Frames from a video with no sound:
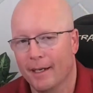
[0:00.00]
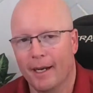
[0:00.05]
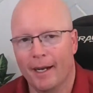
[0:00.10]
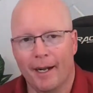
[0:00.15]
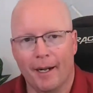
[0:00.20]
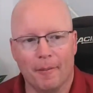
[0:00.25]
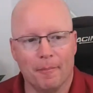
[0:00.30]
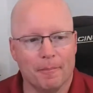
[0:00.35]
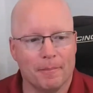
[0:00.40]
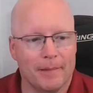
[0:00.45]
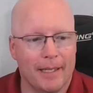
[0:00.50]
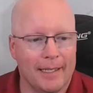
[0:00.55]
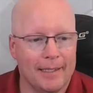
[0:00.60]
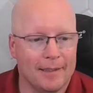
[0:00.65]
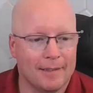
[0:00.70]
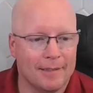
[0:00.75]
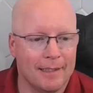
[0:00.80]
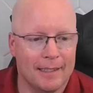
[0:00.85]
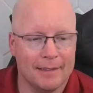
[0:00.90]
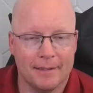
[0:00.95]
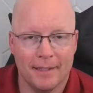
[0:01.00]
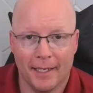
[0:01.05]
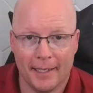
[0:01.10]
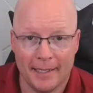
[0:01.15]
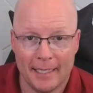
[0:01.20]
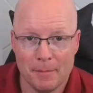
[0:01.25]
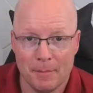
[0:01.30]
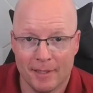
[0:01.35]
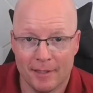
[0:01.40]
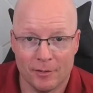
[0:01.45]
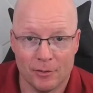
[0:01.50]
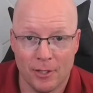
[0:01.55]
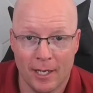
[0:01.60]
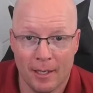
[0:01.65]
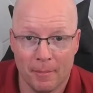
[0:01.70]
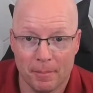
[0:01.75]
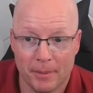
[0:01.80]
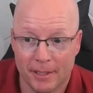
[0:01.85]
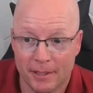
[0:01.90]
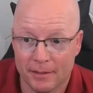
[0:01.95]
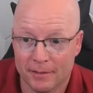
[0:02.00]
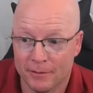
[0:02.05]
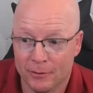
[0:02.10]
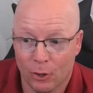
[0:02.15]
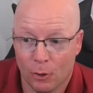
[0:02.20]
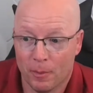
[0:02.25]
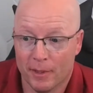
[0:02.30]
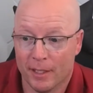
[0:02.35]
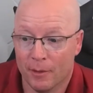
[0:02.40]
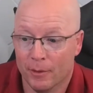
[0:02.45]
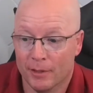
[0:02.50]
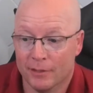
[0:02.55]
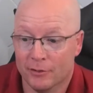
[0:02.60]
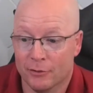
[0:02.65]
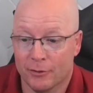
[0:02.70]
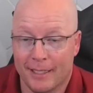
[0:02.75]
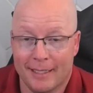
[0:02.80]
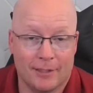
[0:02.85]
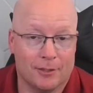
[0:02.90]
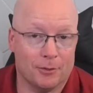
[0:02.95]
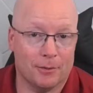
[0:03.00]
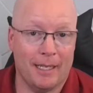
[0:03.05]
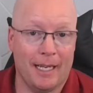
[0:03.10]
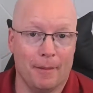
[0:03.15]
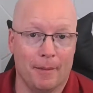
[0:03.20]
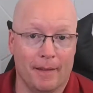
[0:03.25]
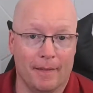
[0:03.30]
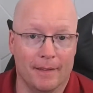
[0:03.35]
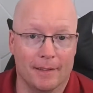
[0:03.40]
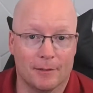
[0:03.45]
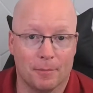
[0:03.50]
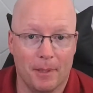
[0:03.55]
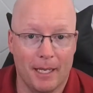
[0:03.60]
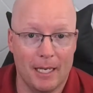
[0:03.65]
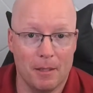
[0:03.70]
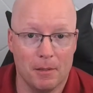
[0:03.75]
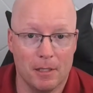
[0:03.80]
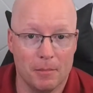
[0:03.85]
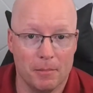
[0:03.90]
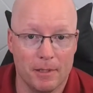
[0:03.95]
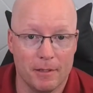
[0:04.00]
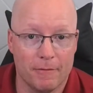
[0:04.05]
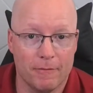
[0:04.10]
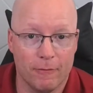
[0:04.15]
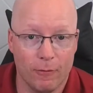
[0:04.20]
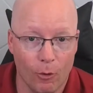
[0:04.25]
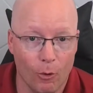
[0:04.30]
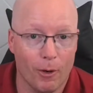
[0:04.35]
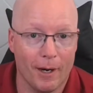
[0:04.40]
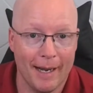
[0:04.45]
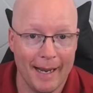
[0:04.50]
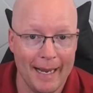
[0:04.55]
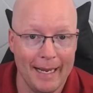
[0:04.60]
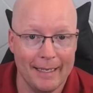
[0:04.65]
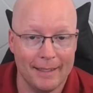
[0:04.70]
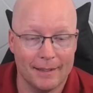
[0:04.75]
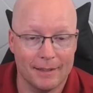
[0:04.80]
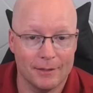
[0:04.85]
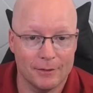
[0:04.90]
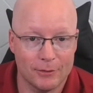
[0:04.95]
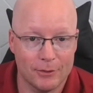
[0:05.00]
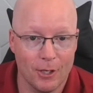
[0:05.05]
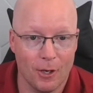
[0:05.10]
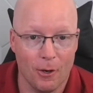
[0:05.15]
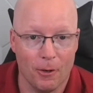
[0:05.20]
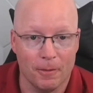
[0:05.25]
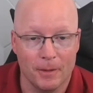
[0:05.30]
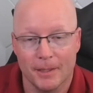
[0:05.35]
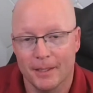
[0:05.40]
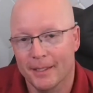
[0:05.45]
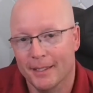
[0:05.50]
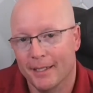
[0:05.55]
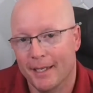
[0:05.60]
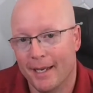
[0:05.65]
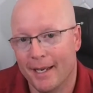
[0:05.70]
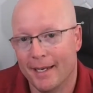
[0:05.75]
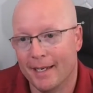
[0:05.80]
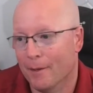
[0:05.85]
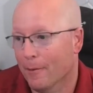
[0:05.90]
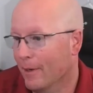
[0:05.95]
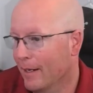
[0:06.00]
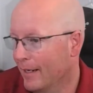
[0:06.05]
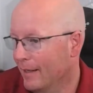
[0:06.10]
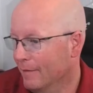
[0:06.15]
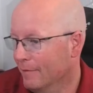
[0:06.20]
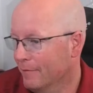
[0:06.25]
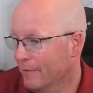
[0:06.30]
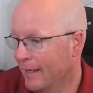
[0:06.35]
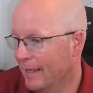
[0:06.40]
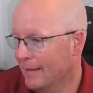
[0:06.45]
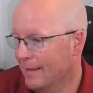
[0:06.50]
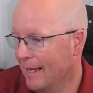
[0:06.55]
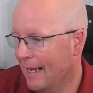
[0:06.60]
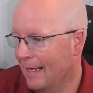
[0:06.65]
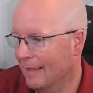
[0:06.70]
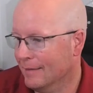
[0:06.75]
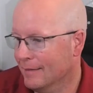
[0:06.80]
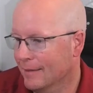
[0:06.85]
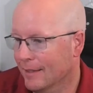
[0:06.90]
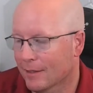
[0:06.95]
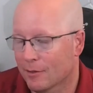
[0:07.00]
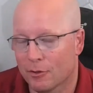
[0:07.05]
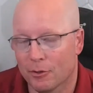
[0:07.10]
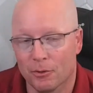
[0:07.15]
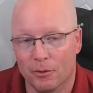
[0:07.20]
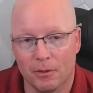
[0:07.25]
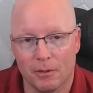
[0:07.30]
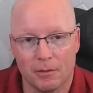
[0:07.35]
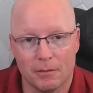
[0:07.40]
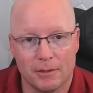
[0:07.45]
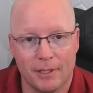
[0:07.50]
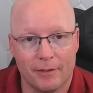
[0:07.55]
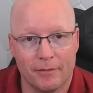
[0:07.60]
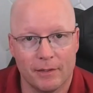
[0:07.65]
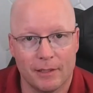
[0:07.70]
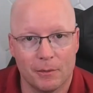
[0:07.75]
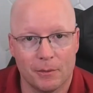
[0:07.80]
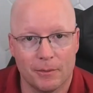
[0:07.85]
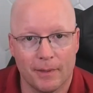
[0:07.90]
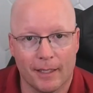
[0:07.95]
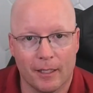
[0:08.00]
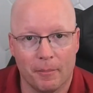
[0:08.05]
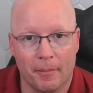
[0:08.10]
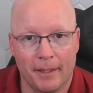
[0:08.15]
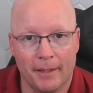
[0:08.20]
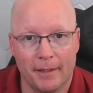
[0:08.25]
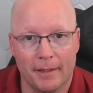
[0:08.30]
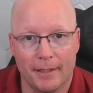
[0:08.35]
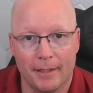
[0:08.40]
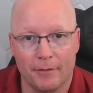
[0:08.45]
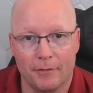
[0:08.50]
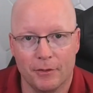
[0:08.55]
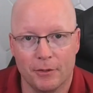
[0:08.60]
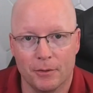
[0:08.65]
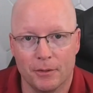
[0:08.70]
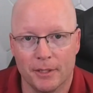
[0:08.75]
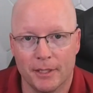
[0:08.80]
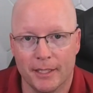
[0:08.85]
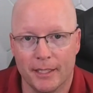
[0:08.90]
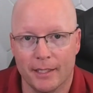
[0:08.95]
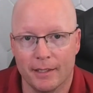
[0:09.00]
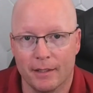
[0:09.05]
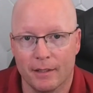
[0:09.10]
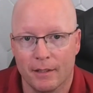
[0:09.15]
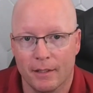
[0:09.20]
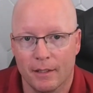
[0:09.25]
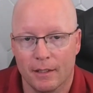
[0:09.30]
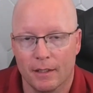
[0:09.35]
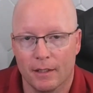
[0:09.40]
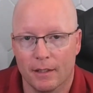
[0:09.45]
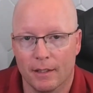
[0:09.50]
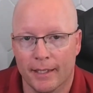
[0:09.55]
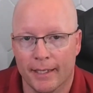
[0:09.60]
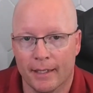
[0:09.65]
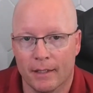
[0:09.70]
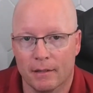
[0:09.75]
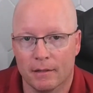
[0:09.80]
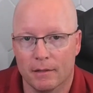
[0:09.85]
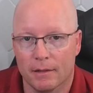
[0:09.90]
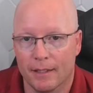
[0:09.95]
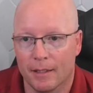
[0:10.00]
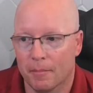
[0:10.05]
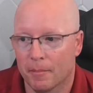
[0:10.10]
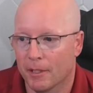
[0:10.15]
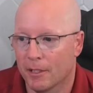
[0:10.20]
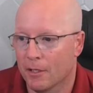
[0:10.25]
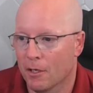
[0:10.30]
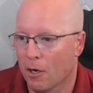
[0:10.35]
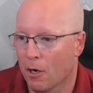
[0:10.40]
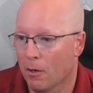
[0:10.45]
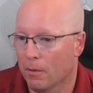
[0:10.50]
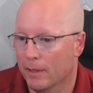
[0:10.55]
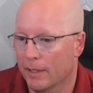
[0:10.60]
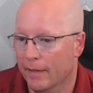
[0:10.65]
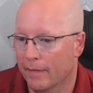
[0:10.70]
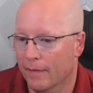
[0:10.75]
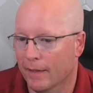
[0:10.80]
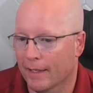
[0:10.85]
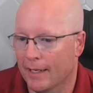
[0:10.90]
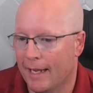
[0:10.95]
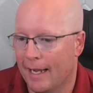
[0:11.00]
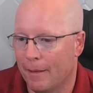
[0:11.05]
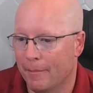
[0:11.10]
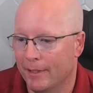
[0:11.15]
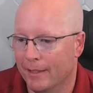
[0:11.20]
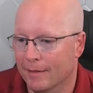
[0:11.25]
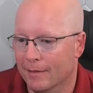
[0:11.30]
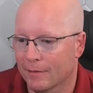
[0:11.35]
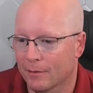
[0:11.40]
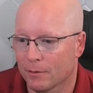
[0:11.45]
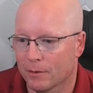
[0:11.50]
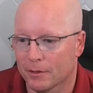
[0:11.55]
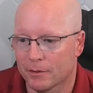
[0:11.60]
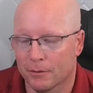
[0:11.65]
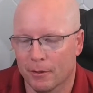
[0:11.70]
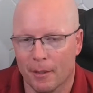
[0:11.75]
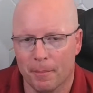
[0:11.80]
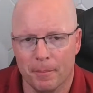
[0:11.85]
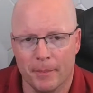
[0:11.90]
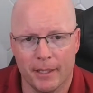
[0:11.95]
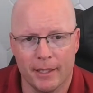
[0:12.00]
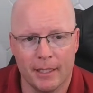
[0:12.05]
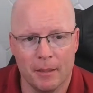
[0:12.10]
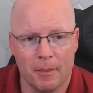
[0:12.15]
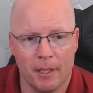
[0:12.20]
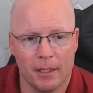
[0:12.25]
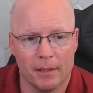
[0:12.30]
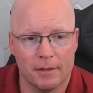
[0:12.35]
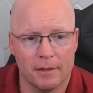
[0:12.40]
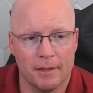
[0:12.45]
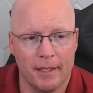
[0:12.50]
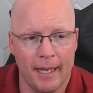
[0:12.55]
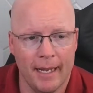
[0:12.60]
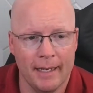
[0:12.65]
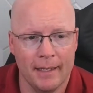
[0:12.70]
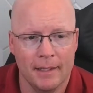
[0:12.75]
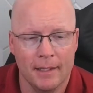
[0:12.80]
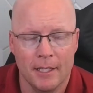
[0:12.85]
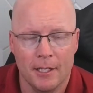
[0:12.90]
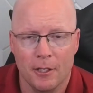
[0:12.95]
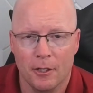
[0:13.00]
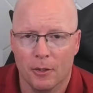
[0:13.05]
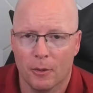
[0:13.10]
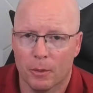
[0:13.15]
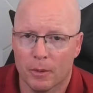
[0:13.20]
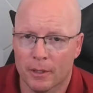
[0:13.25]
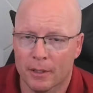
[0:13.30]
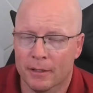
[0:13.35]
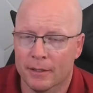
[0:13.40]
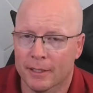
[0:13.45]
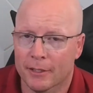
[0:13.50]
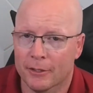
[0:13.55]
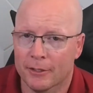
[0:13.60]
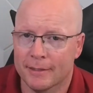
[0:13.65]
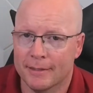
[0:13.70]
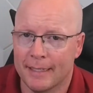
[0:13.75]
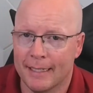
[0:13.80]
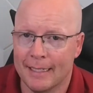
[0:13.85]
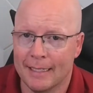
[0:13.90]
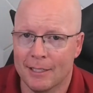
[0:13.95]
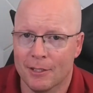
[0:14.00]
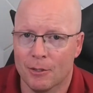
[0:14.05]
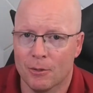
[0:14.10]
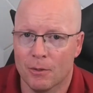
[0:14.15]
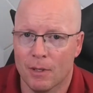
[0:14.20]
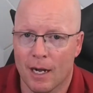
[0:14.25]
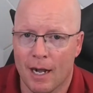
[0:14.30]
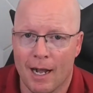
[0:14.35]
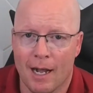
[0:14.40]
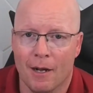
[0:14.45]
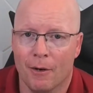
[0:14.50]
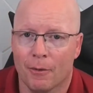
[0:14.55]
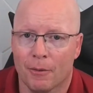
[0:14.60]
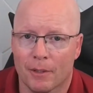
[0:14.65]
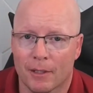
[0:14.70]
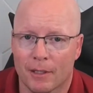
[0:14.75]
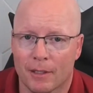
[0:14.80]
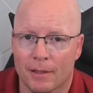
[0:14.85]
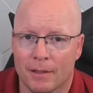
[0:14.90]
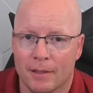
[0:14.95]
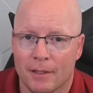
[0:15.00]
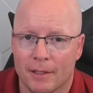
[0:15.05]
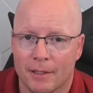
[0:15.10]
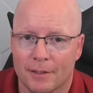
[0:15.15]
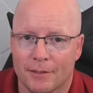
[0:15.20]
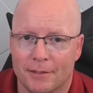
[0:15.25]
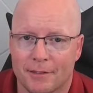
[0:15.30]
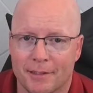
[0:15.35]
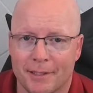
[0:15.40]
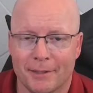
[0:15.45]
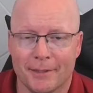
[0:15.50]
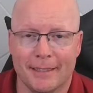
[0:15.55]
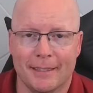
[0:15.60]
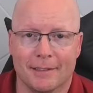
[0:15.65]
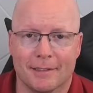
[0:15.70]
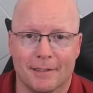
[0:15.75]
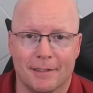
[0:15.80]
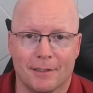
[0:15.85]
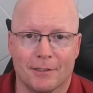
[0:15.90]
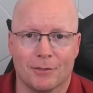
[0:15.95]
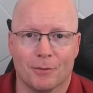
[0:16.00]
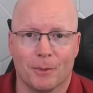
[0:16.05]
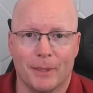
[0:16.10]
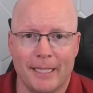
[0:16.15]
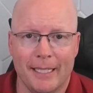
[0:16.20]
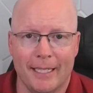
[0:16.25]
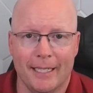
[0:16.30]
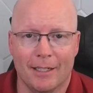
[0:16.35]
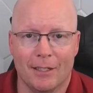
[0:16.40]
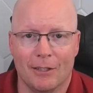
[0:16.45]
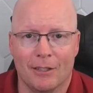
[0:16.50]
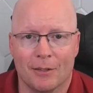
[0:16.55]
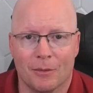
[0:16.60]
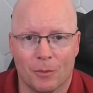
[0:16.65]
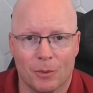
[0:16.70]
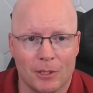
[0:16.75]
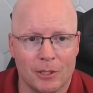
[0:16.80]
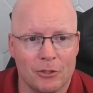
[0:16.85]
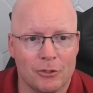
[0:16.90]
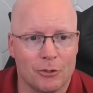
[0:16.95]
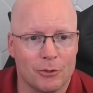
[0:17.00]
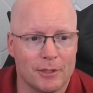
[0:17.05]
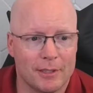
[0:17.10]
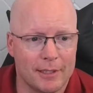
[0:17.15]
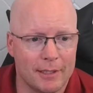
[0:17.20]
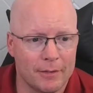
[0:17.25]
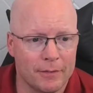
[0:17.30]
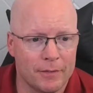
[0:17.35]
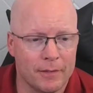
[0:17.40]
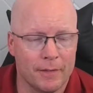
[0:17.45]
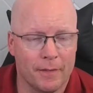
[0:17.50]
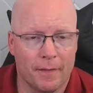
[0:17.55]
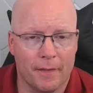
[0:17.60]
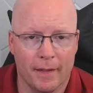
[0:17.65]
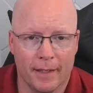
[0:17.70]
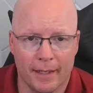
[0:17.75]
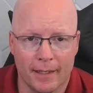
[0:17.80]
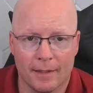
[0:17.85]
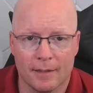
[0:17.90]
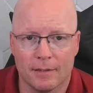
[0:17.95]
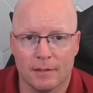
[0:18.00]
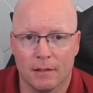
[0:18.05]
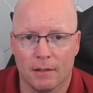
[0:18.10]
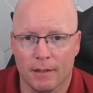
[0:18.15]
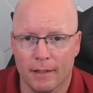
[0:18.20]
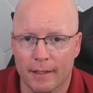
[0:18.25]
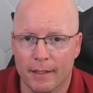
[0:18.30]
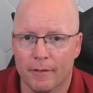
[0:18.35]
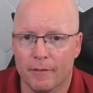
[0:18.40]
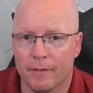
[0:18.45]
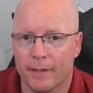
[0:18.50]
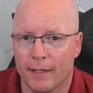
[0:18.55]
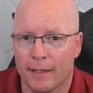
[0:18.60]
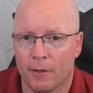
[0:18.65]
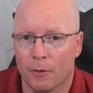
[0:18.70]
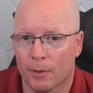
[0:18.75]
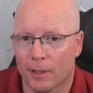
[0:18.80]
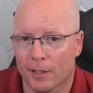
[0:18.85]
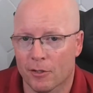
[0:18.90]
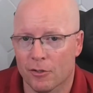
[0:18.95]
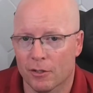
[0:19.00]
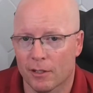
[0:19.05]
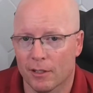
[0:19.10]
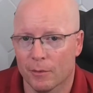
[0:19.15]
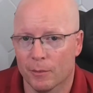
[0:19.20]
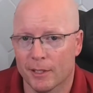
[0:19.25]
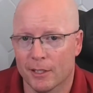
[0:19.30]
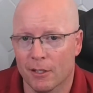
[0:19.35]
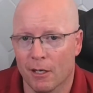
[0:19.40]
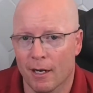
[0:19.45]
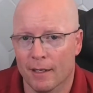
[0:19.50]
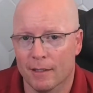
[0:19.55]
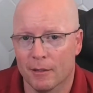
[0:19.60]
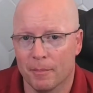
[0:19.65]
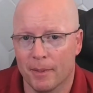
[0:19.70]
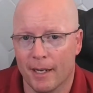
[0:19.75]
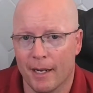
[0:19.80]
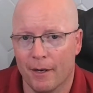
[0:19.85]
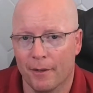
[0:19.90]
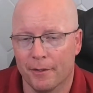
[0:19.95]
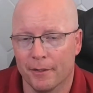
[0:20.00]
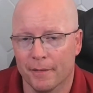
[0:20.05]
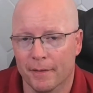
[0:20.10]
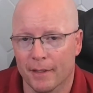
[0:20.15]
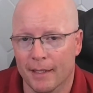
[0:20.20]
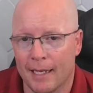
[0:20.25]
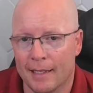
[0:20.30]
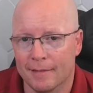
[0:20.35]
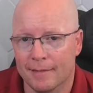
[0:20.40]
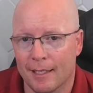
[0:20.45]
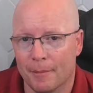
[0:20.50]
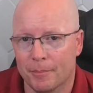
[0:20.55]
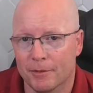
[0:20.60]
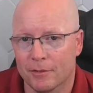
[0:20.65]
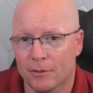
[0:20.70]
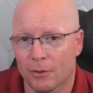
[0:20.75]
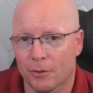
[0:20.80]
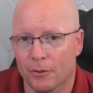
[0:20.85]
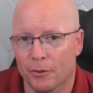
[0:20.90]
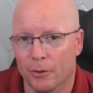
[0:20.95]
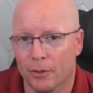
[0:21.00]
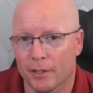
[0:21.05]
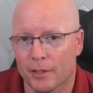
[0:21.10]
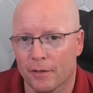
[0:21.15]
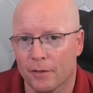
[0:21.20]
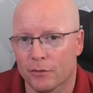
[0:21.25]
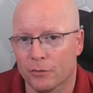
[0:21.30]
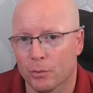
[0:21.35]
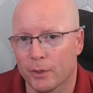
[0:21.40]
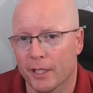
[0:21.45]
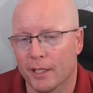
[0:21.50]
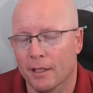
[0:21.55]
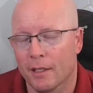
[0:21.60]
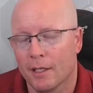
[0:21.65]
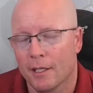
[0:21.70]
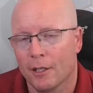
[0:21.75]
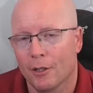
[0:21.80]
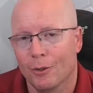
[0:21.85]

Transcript: Um, and it's not taking anybody's job because nobody was transcribing this baby beforehand. So, anyway, fantastic tool. Definitely would recommend it if you need a link, let me know in the comments or drop me an email. Today, we're going to continue our series this week on where should different things live in an org chart. We talked about in the last episode earlier this week,